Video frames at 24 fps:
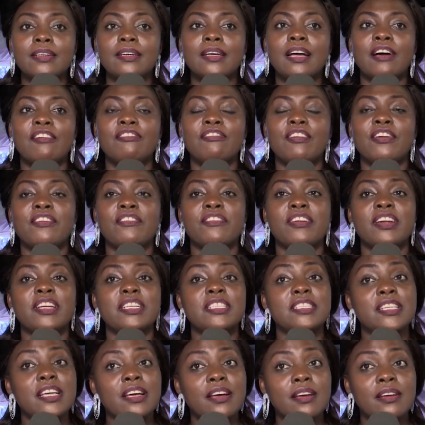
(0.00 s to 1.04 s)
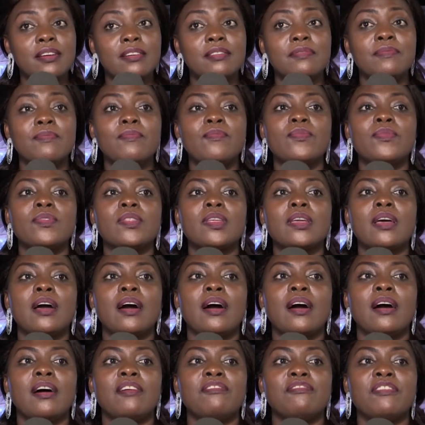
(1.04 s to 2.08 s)
a fundraiser, oh
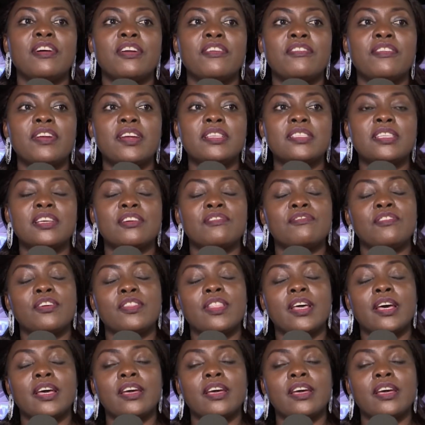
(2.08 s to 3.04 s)
uh, fundraising for the